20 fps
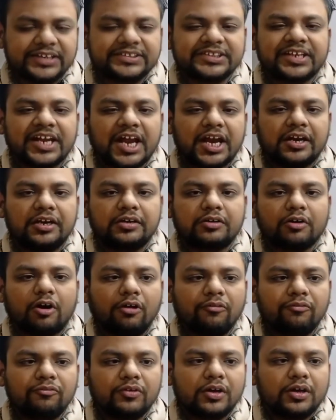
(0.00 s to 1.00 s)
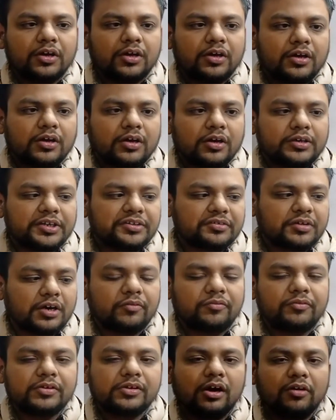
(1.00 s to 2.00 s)
the credit of
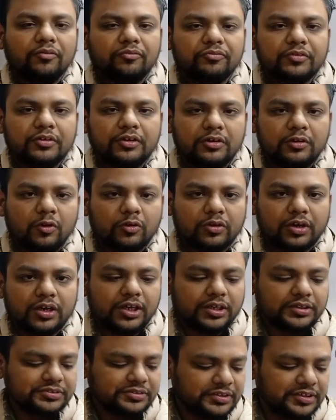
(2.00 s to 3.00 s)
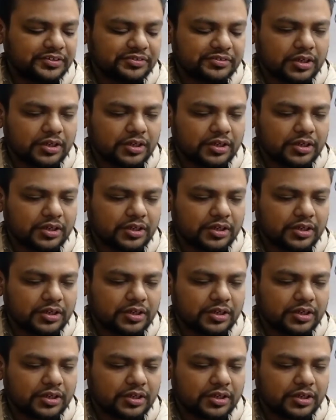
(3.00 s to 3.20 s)
discovery of nucleus.